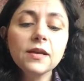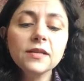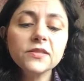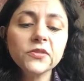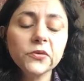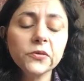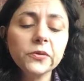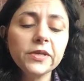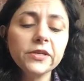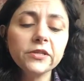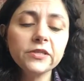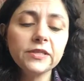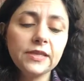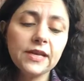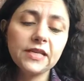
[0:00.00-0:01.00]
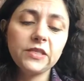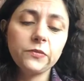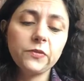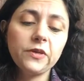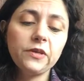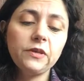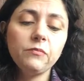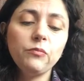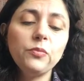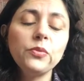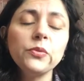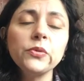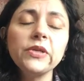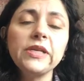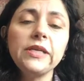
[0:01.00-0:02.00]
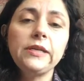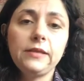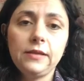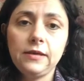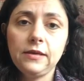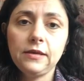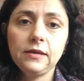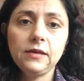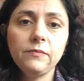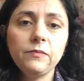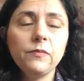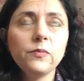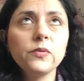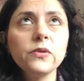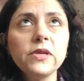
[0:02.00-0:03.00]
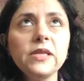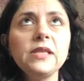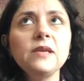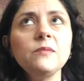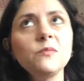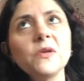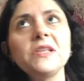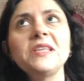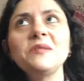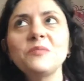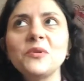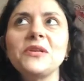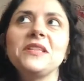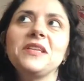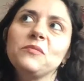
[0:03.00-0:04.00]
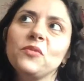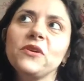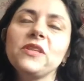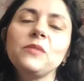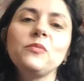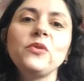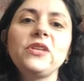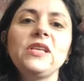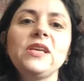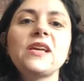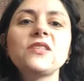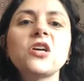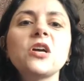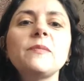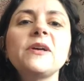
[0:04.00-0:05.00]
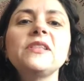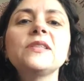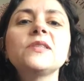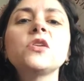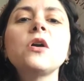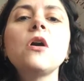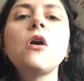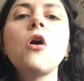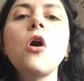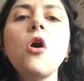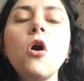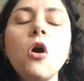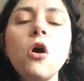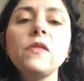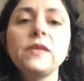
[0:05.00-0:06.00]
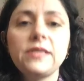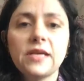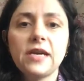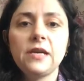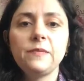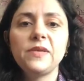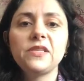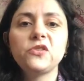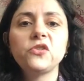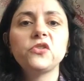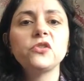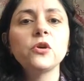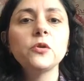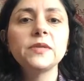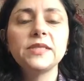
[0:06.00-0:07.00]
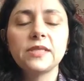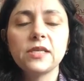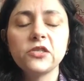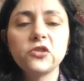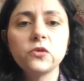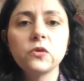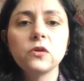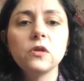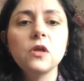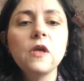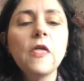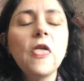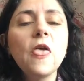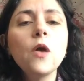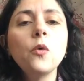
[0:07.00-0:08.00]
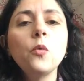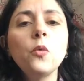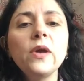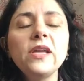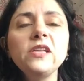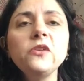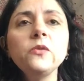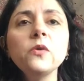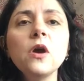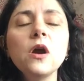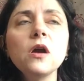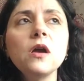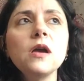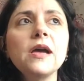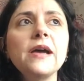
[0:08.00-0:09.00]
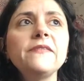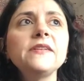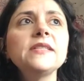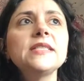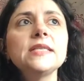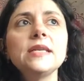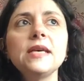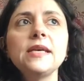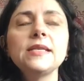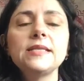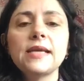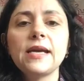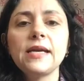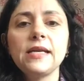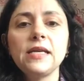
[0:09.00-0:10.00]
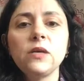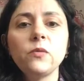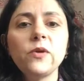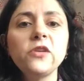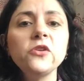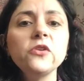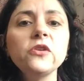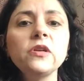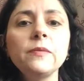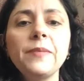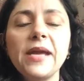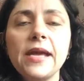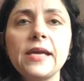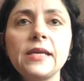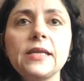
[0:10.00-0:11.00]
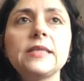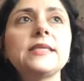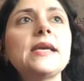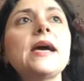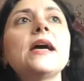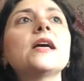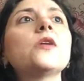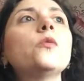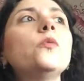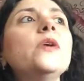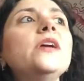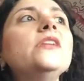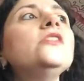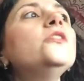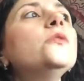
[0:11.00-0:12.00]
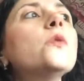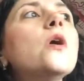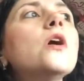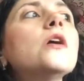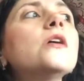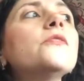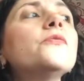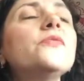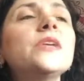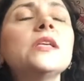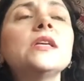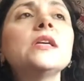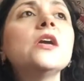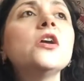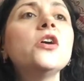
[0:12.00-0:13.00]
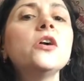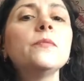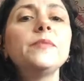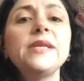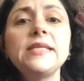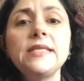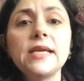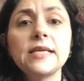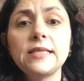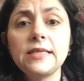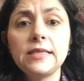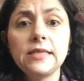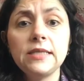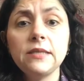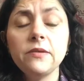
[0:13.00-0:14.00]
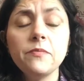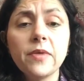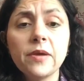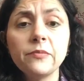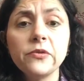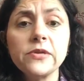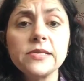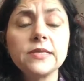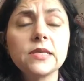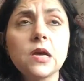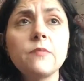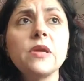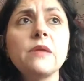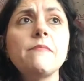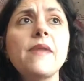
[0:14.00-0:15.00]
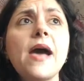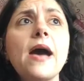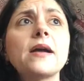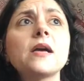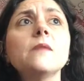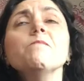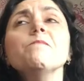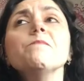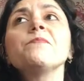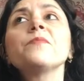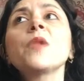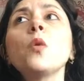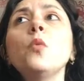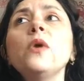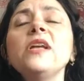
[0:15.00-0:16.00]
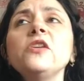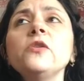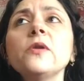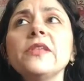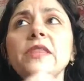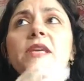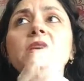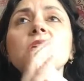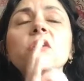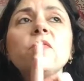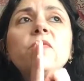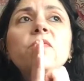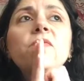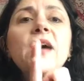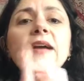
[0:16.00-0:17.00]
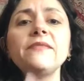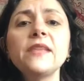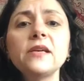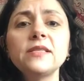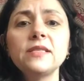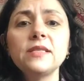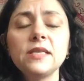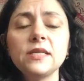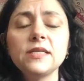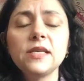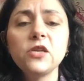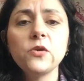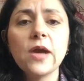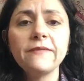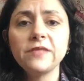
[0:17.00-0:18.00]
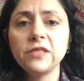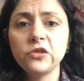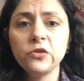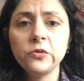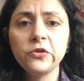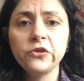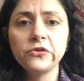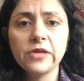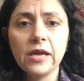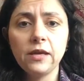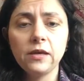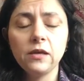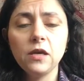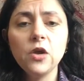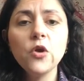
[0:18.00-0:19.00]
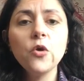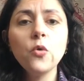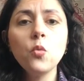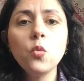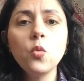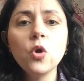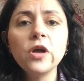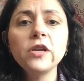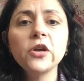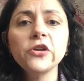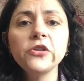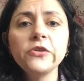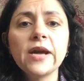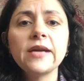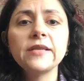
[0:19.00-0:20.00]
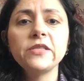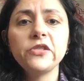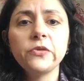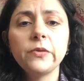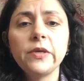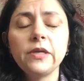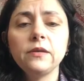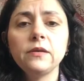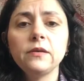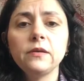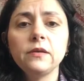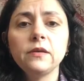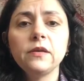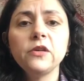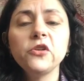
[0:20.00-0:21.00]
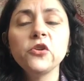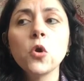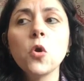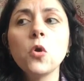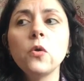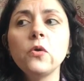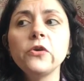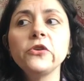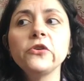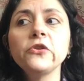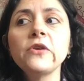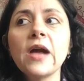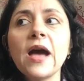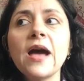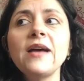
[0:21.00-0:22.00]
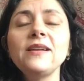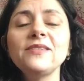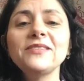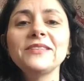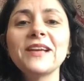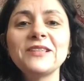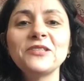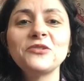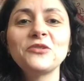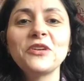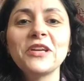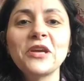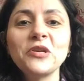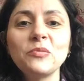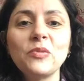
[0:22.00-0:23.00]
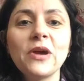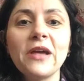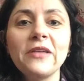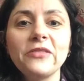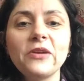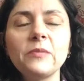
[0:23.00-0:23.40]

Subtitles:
So here's the next one, breathing. Breathing, breathing, breathing, breathing, breathing. I talk about this all the time. It's so essential. When you are having anxiety, when you're in a panic attack, when you are feeling PTSD memories coming back, when you are thinking of 5,000 things that you have to do in your day, what are you not doing? You're not concentrating on your breath.